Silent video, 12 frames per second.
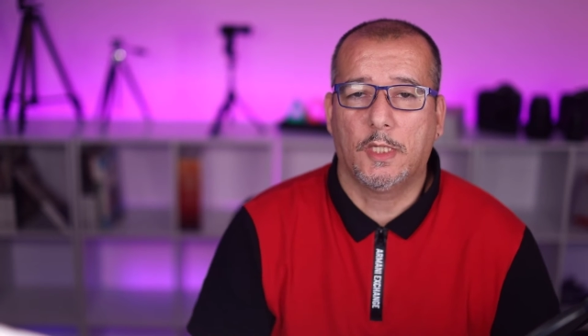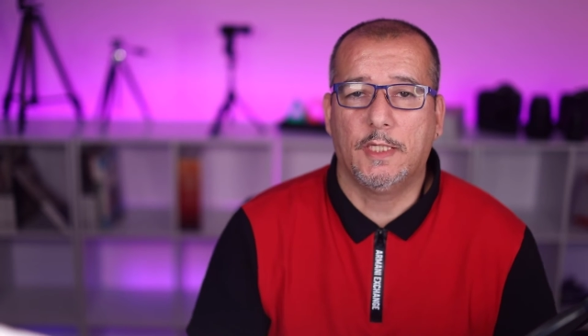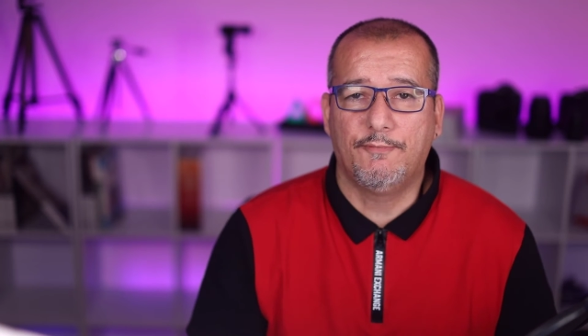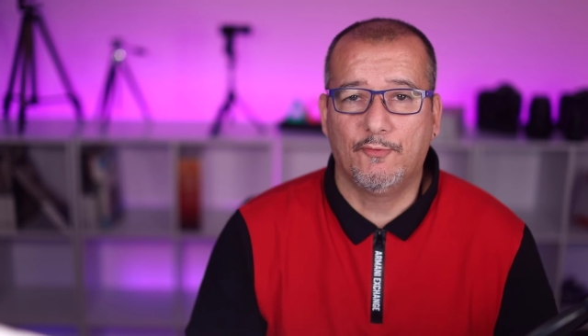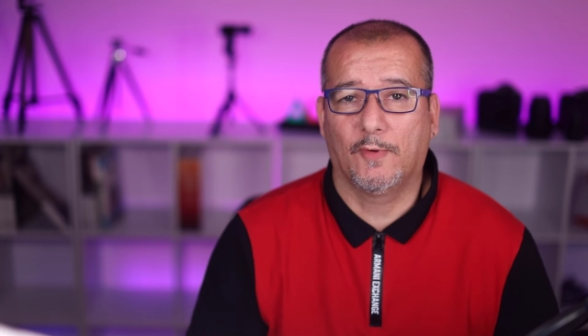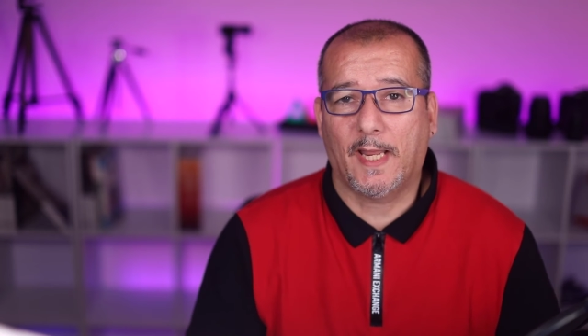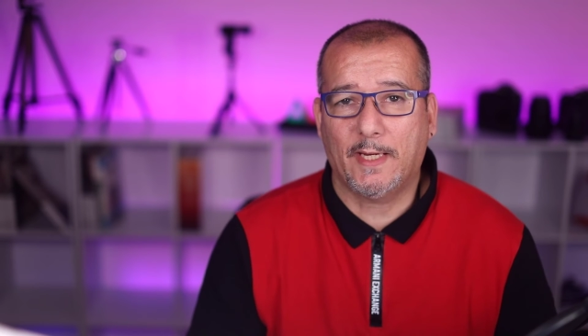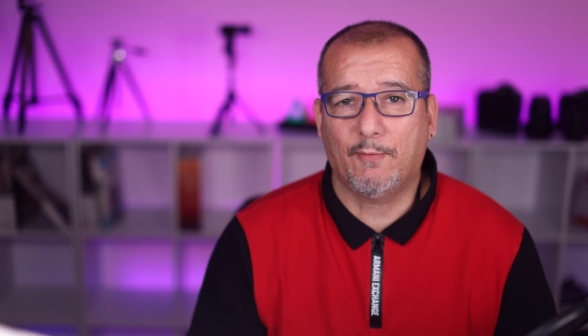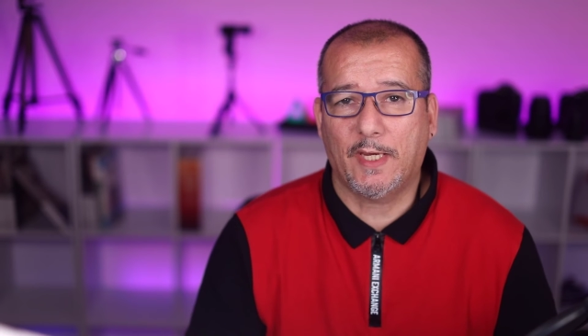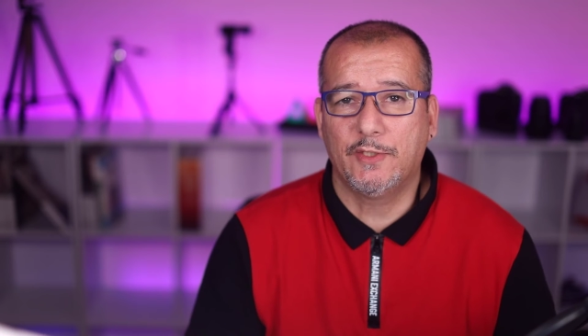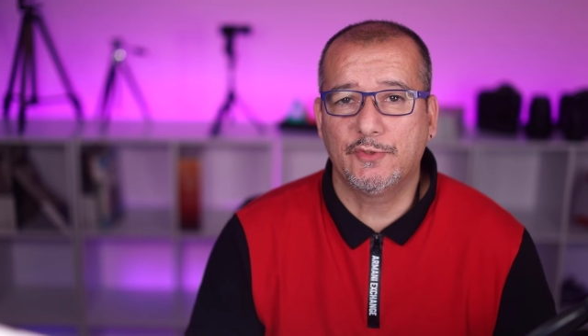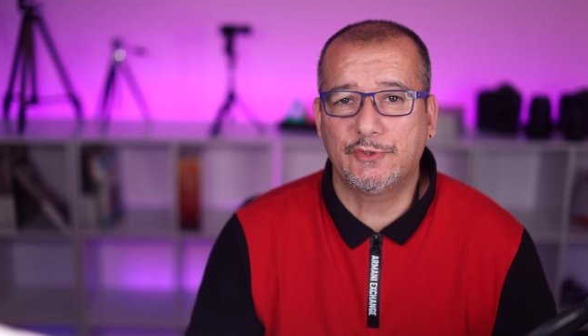If you like
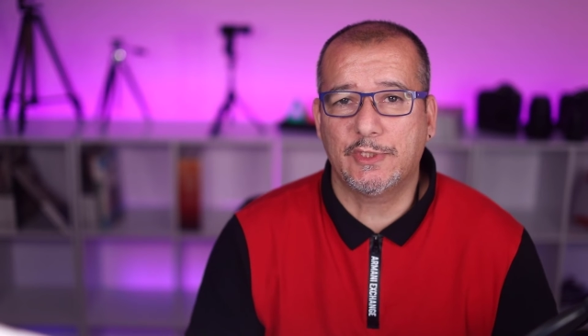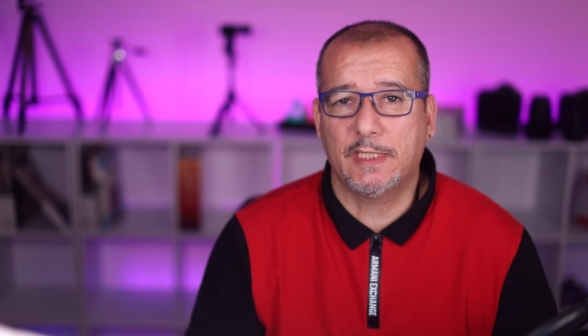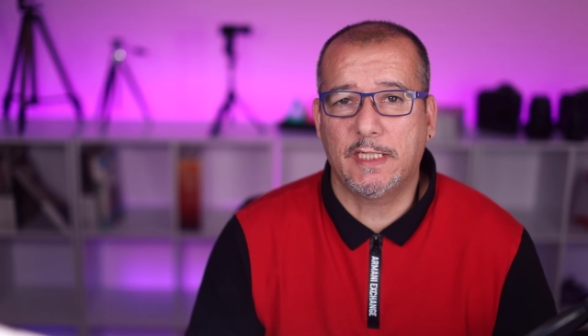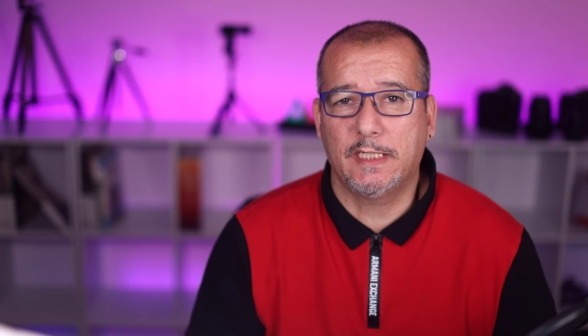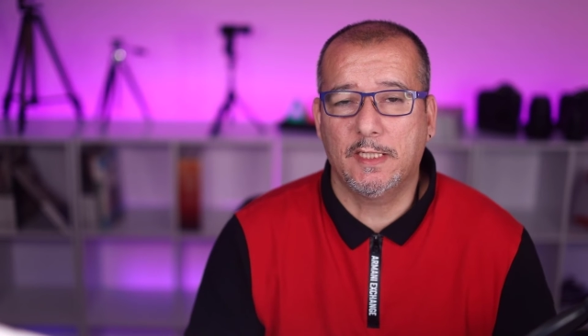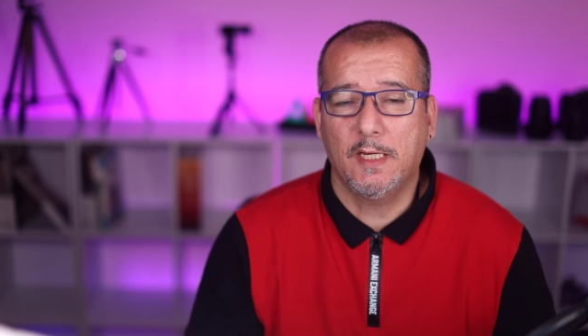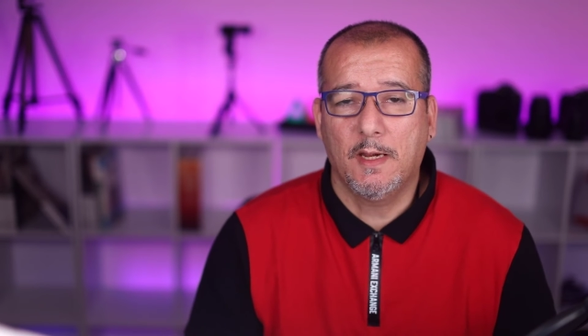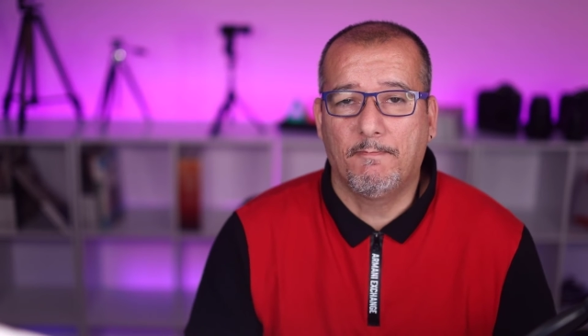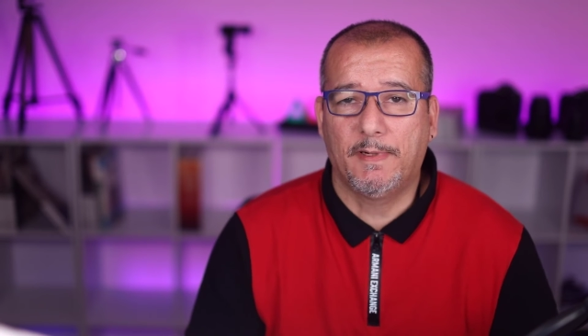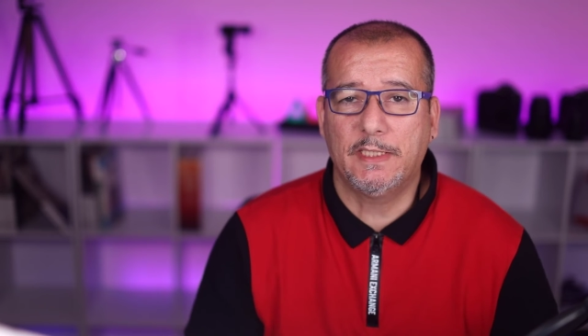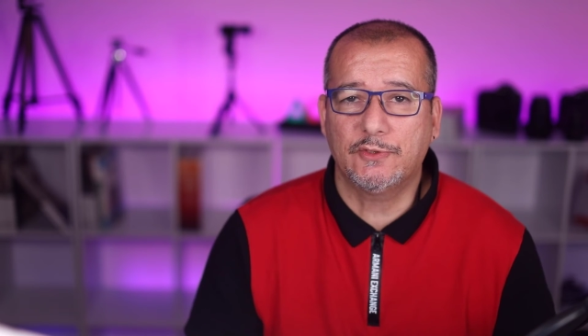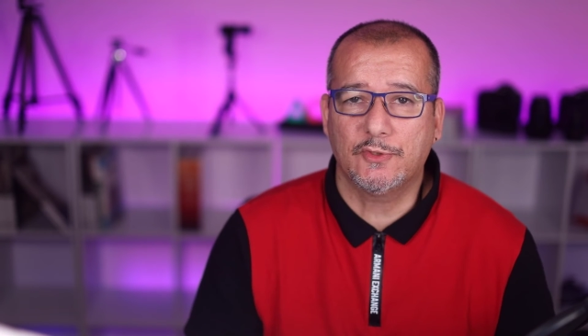what you see here,
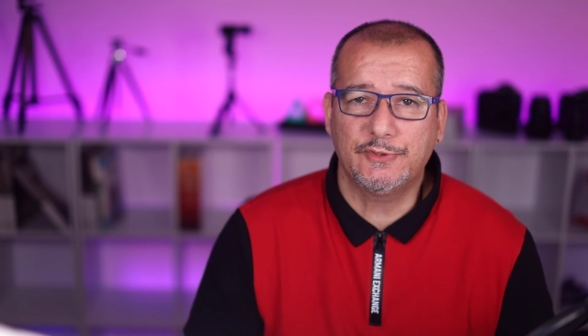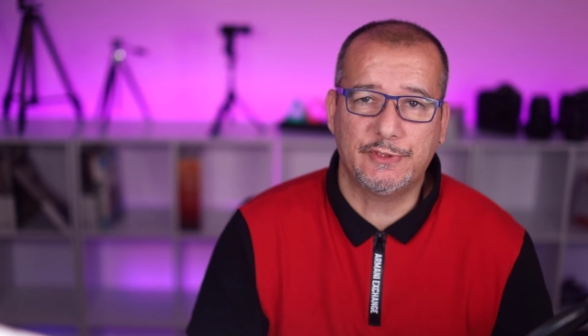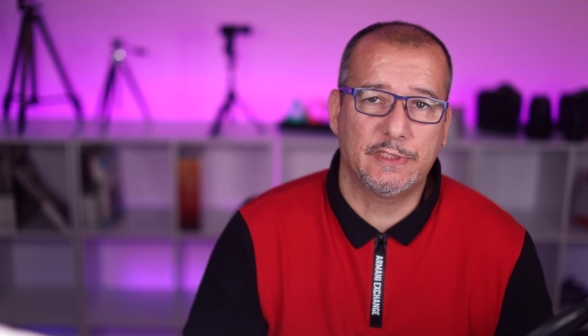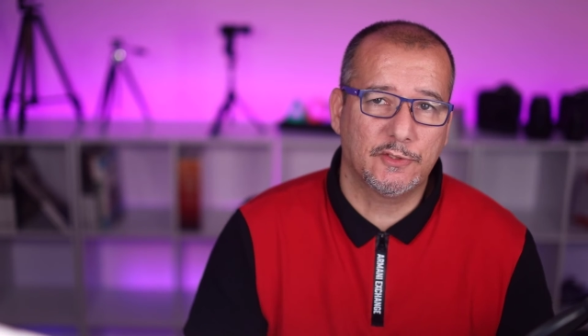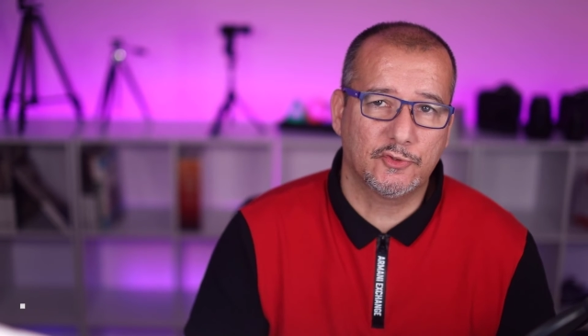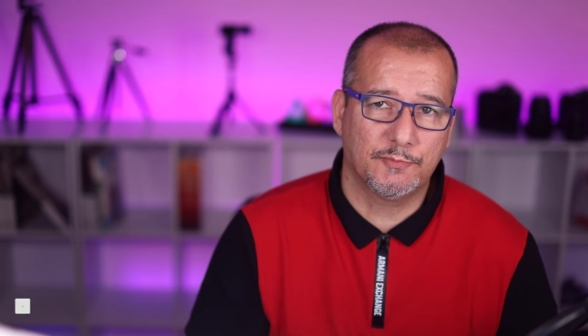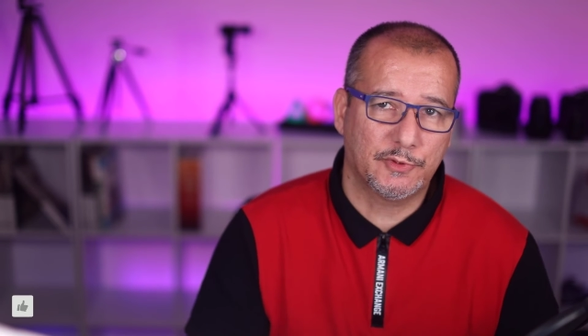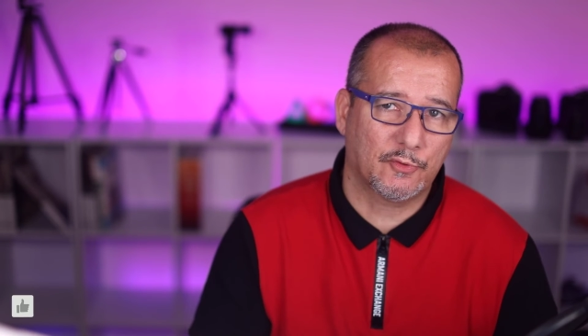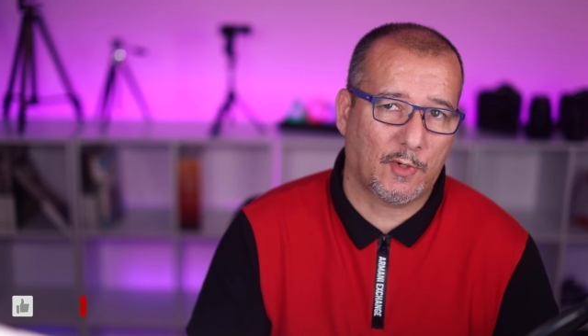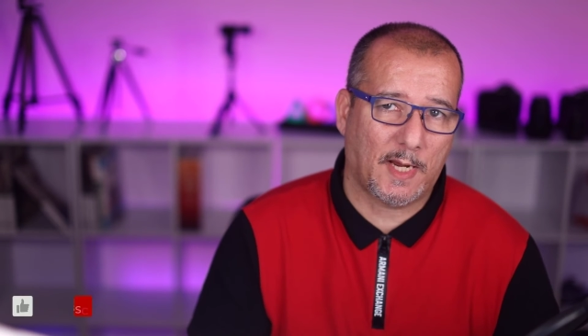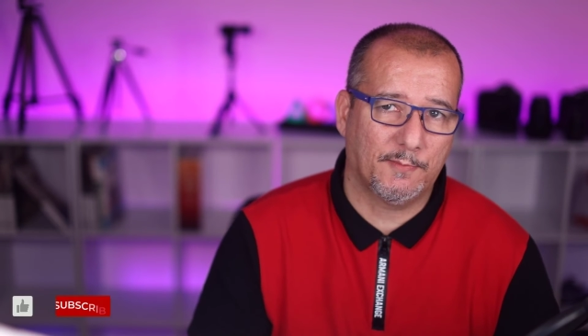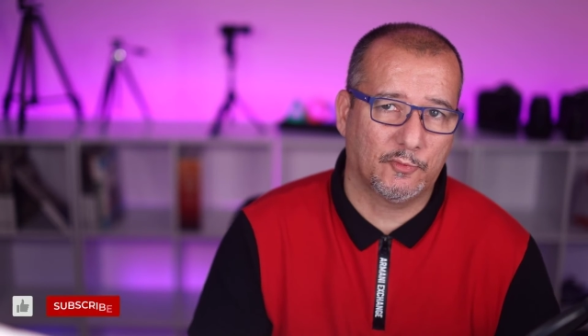please consider
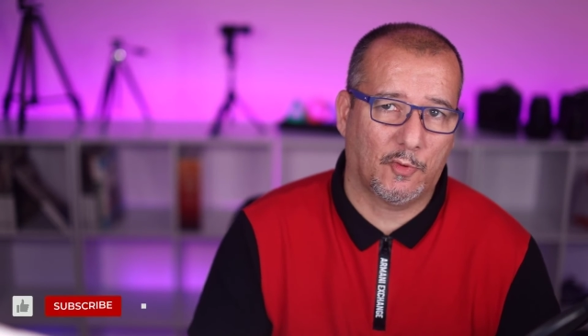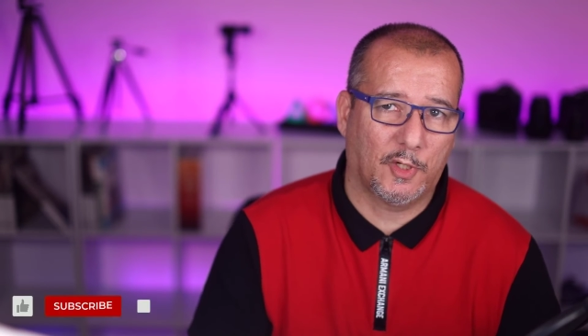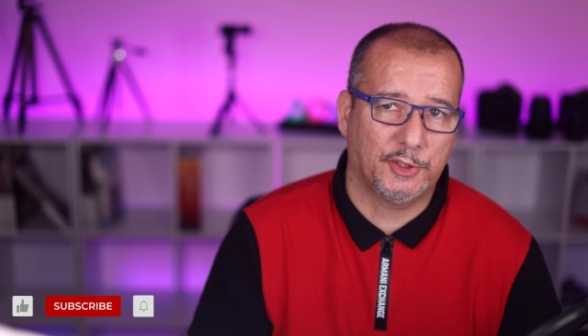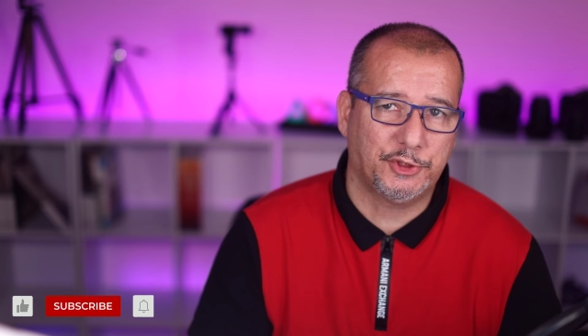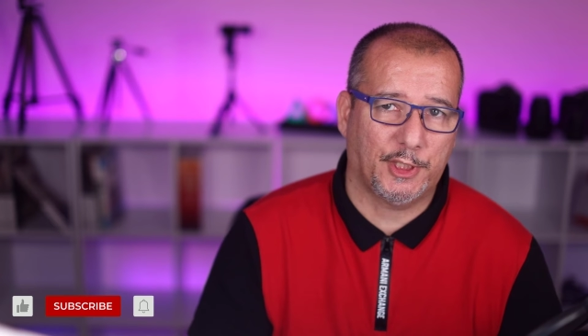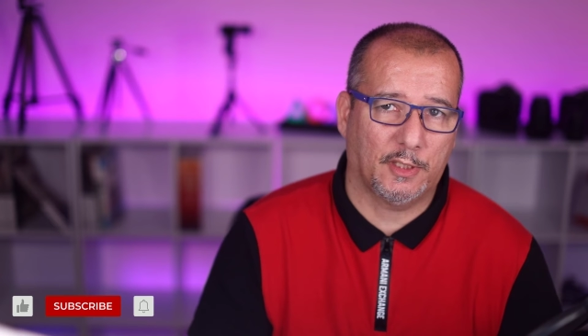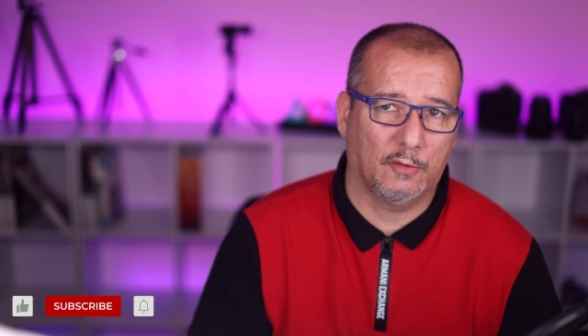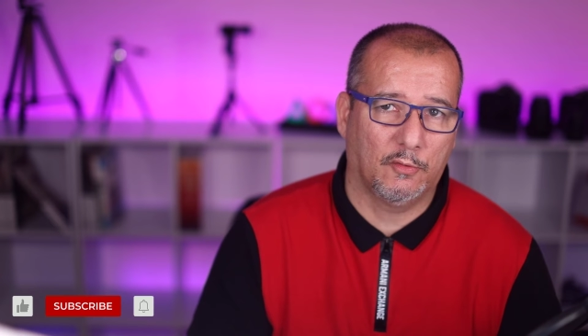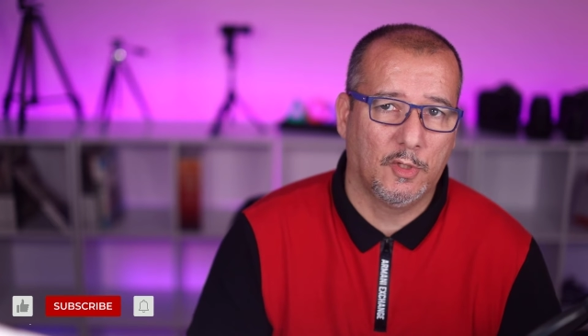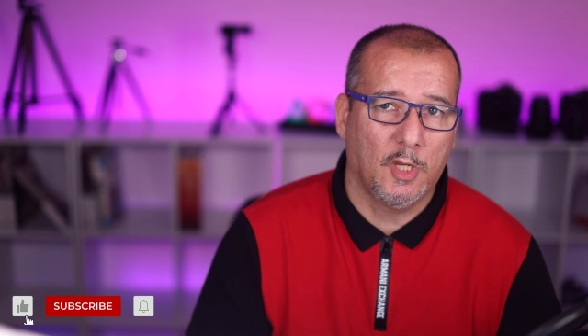subscribing to our channel.